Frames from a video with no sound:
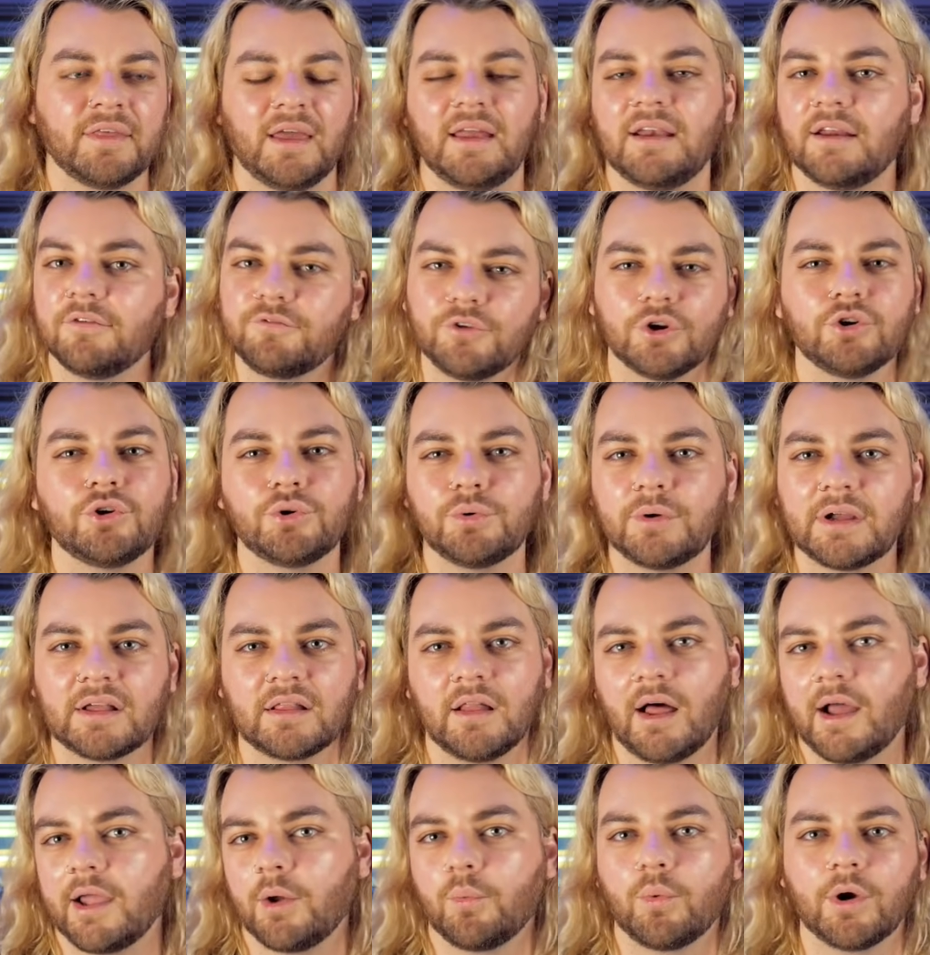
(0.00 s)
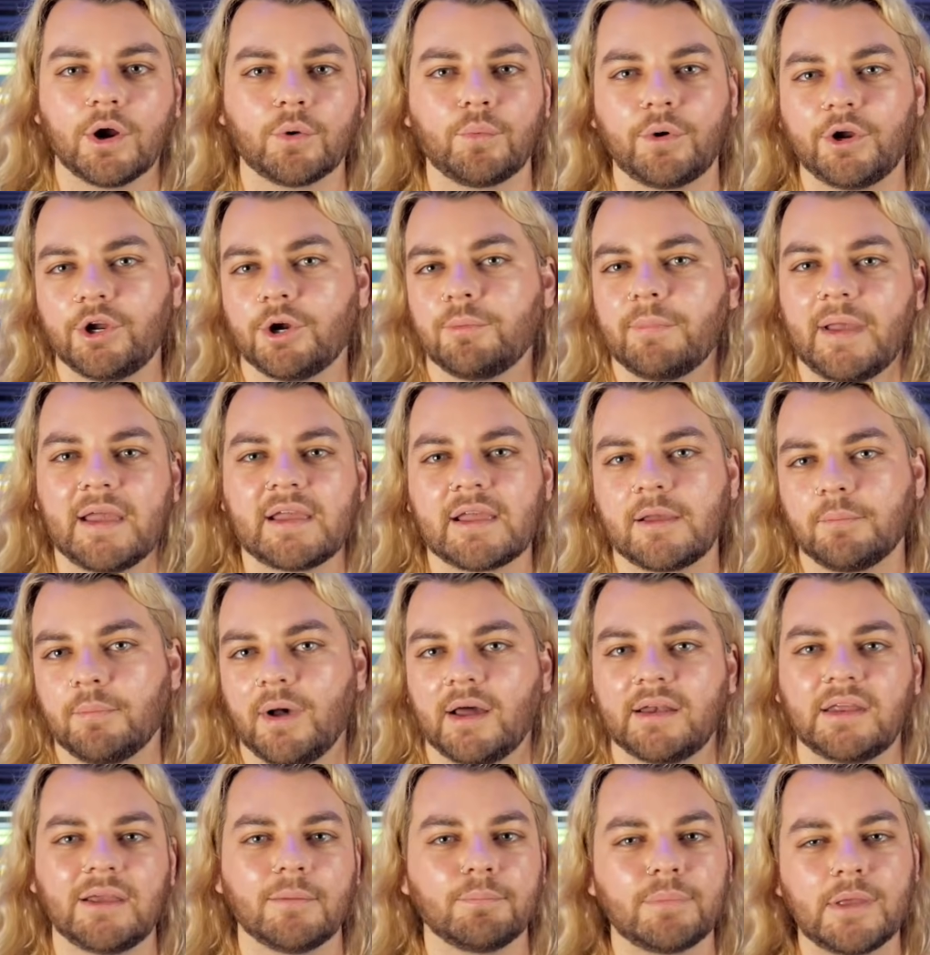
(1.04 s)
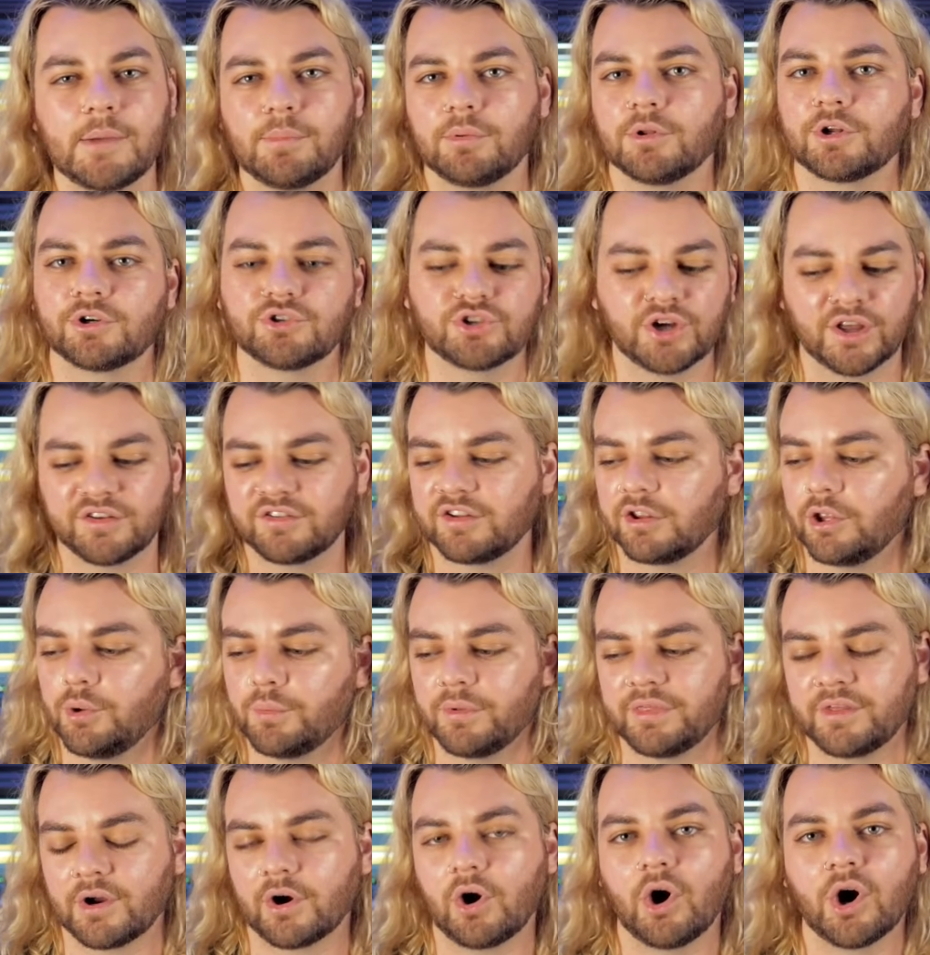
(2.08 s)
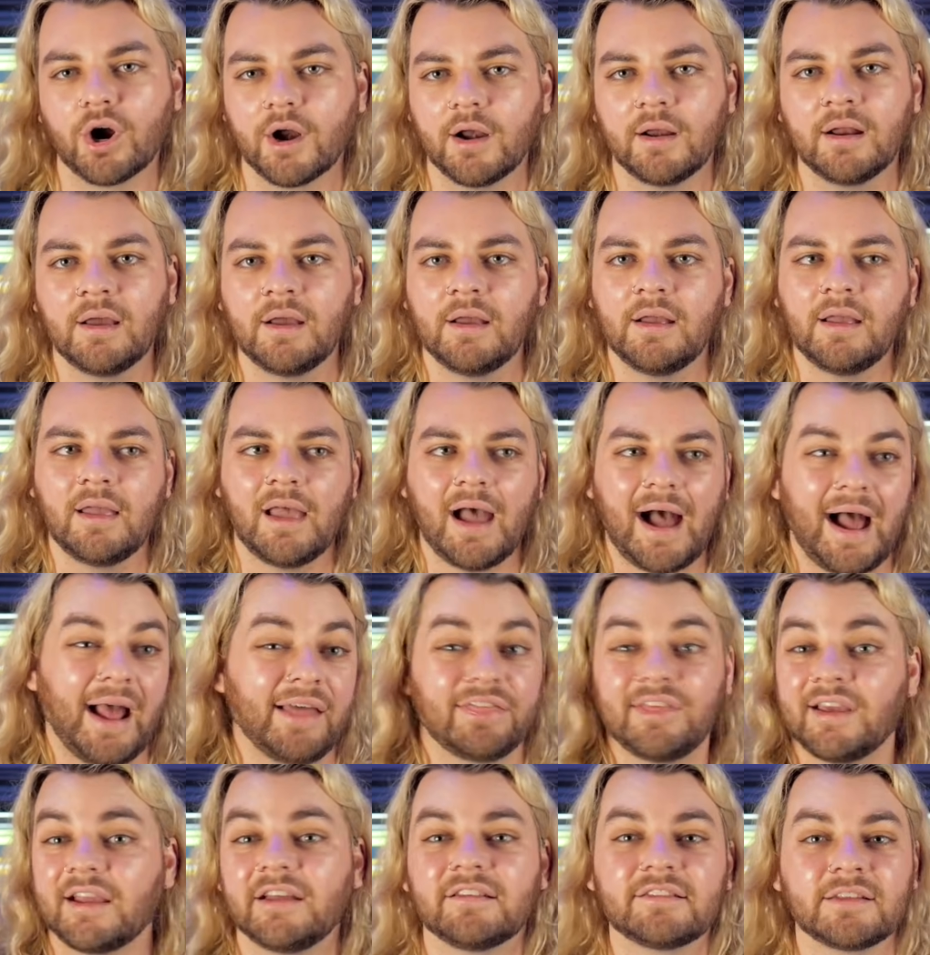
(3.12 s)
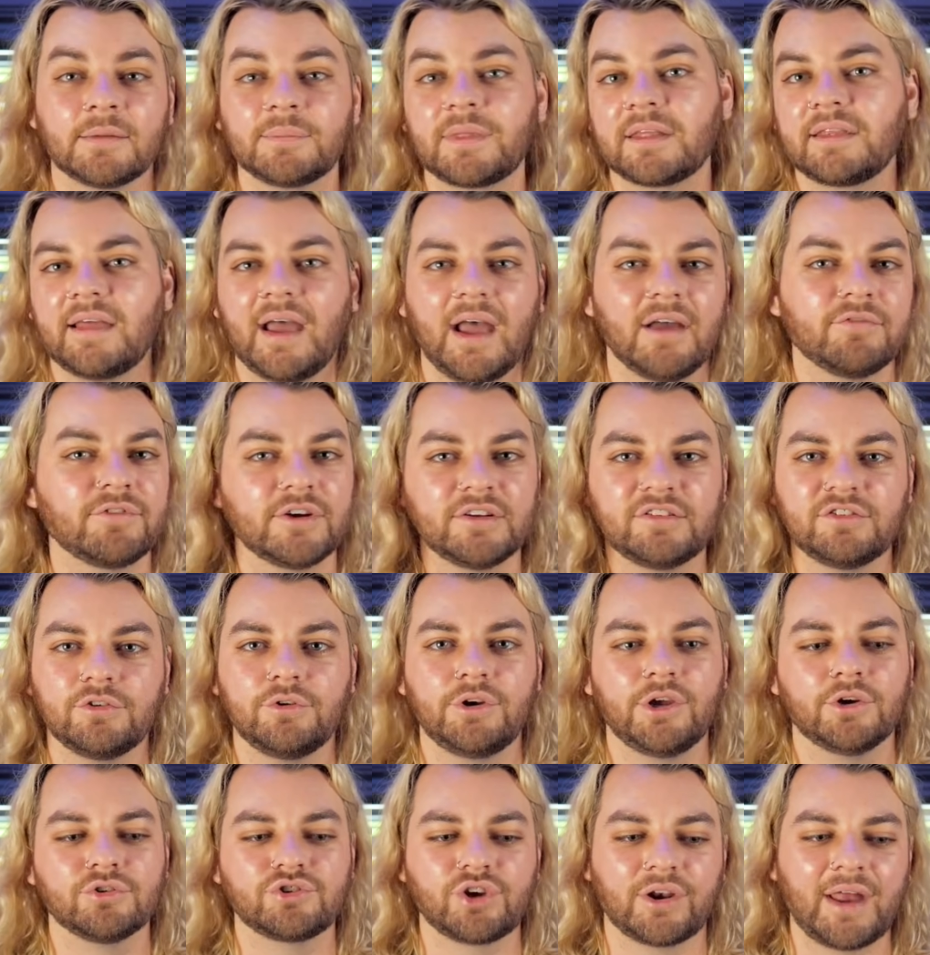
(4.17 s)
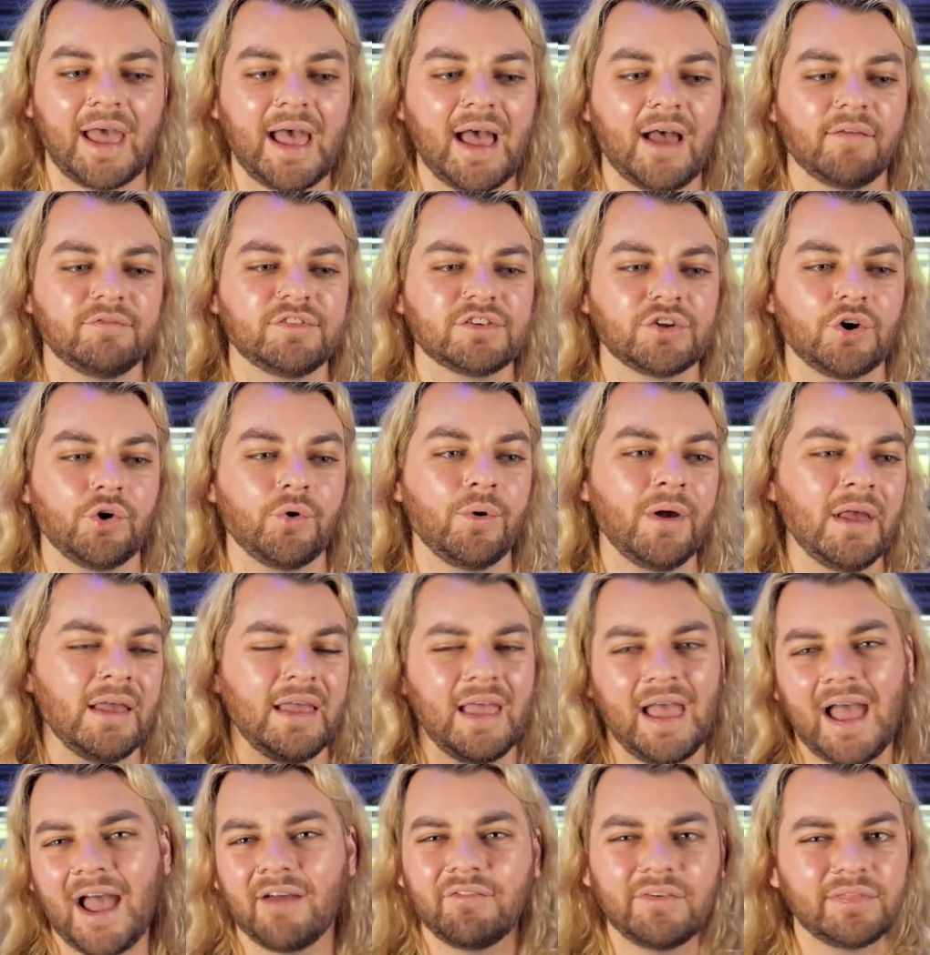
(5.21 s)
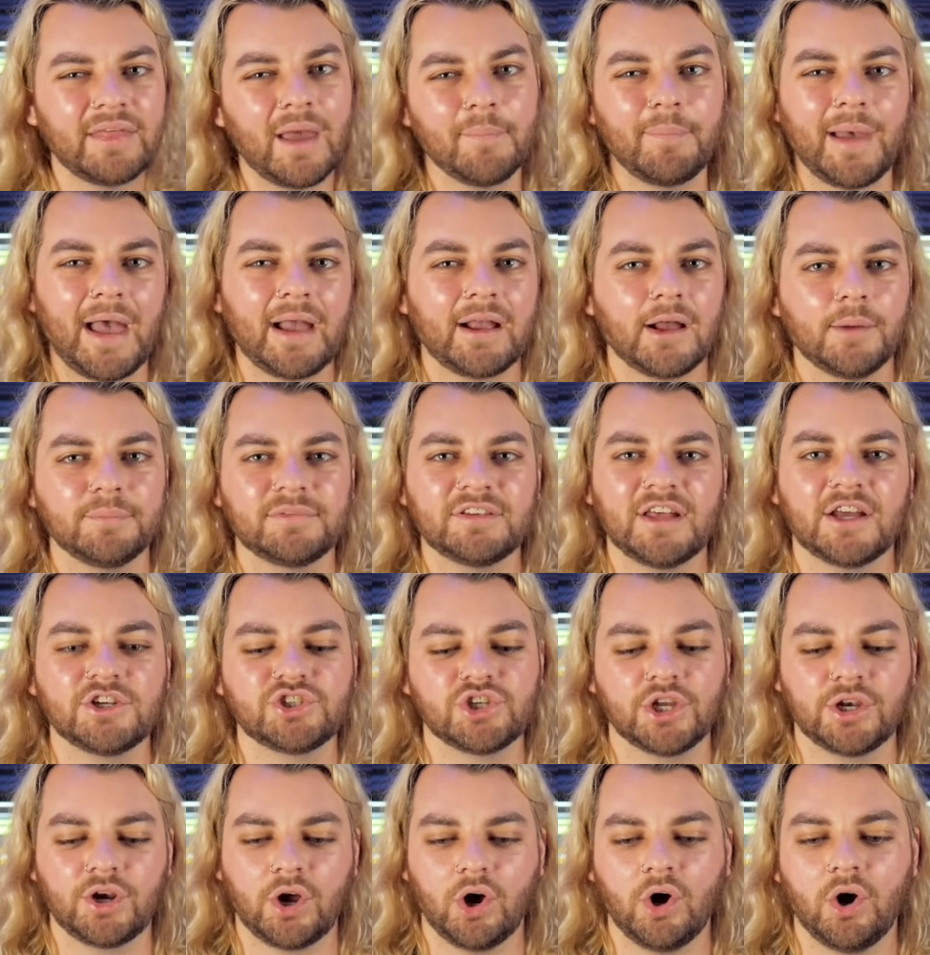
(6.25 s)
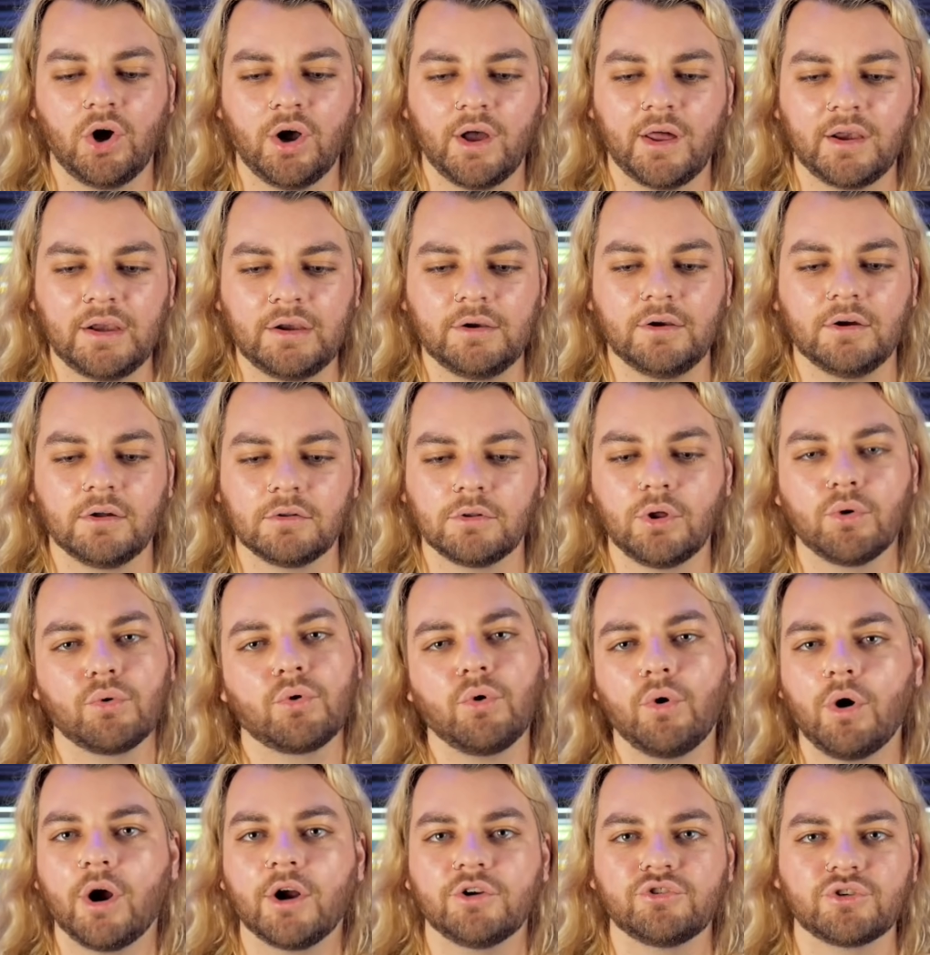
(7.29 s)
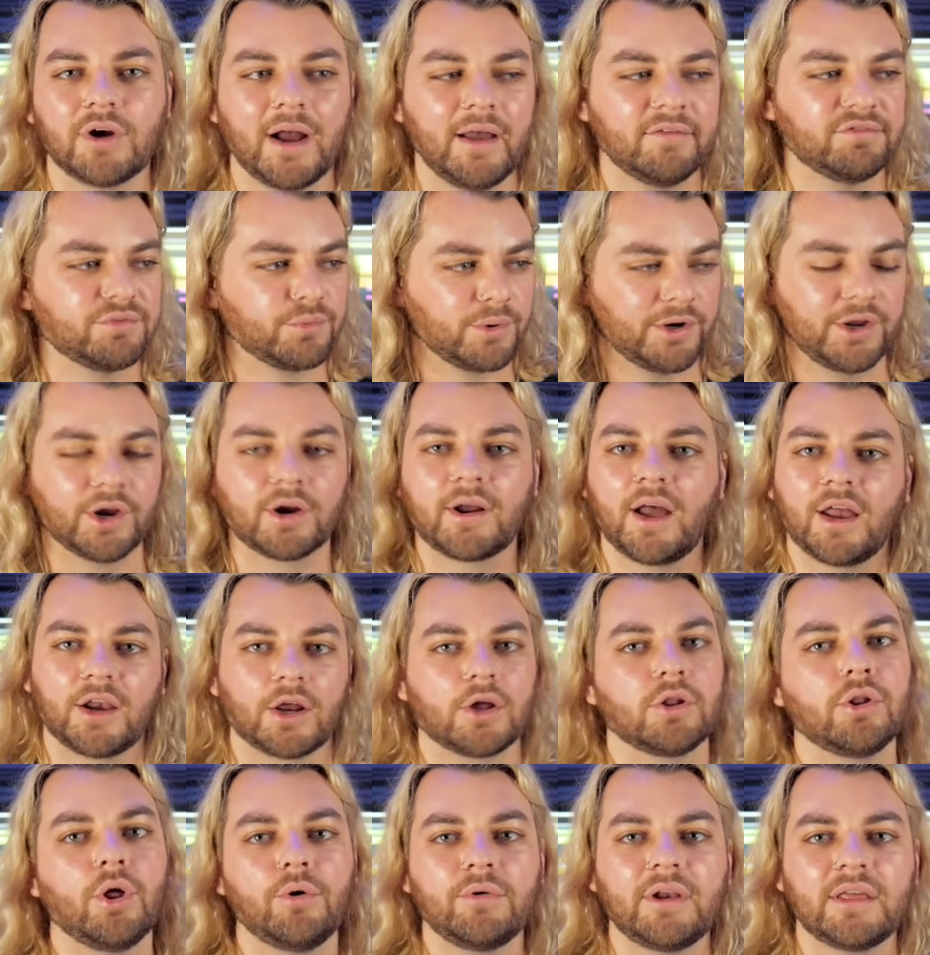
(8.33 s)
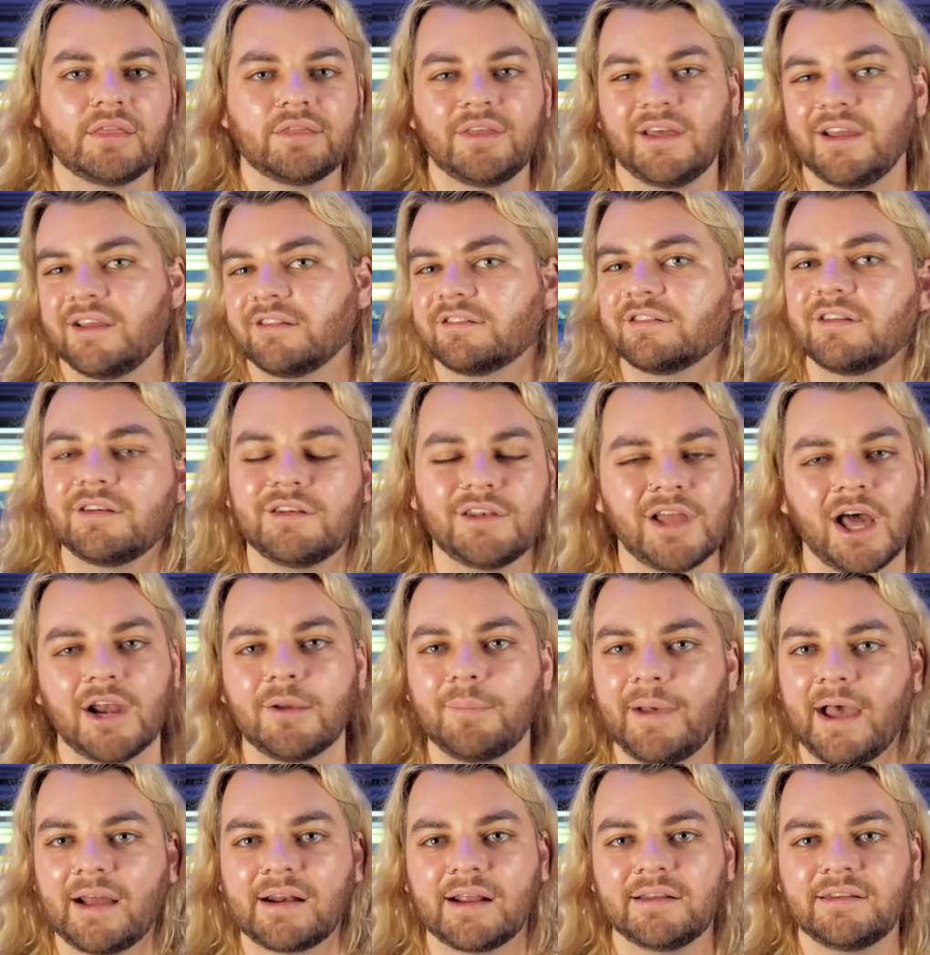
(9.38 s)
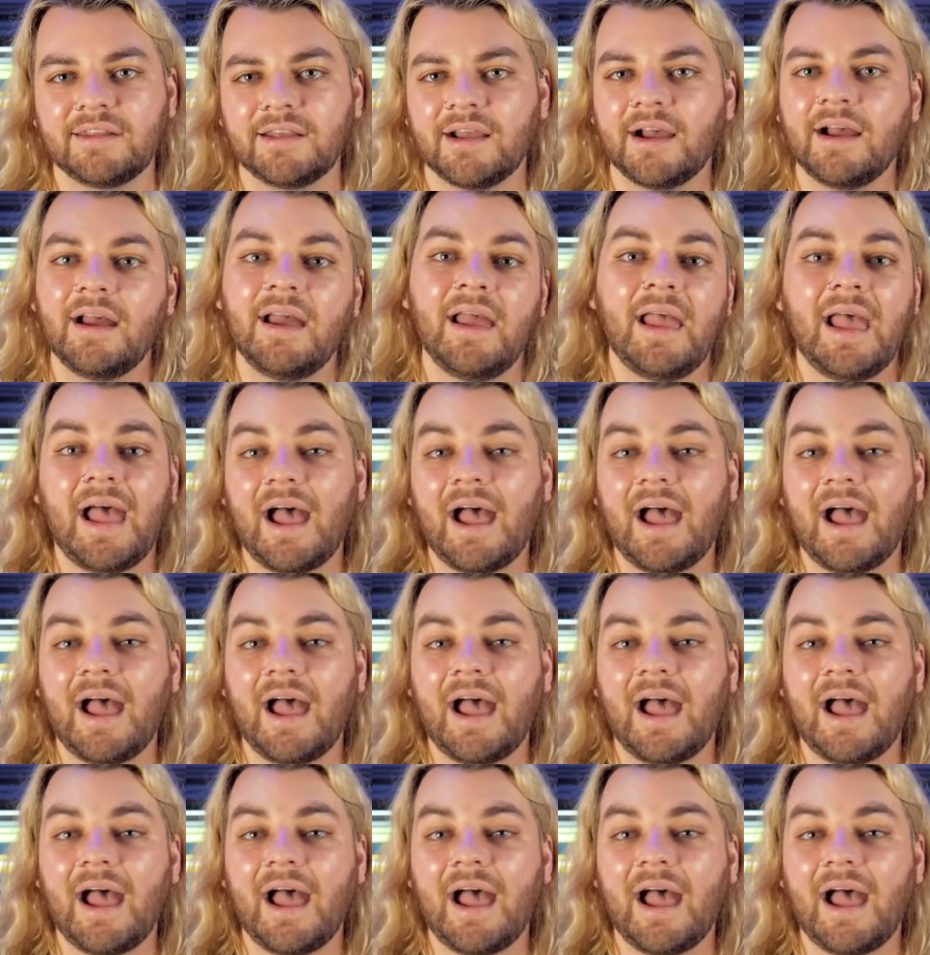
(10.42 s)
And if you're doing client work where you're making money and people are trusting you with their art, I think it's something that every studio should have. So having that backup session on local hard drives where you're kind of cloning things, not a bad idea.